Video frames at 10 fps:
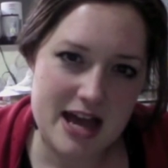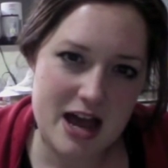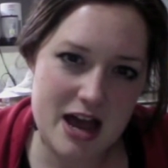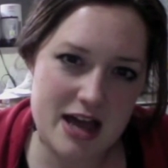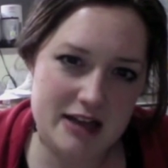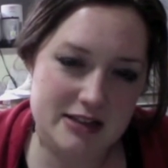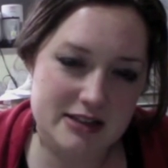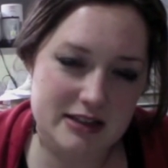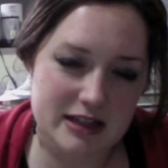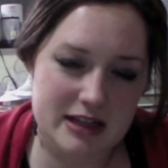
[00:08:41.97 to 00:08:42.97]
And
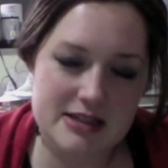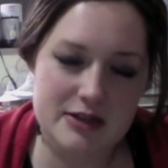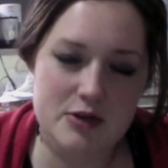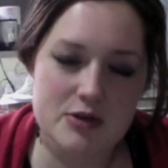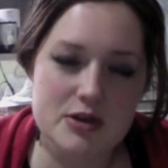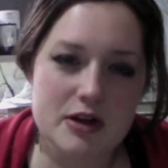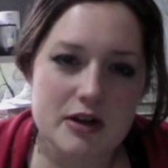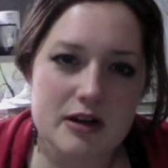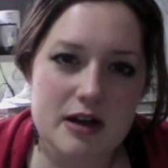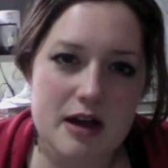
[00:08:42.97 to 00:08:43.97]
like I said earlier,
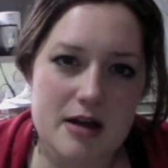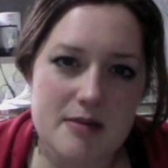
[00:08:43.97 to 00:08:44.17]
uh,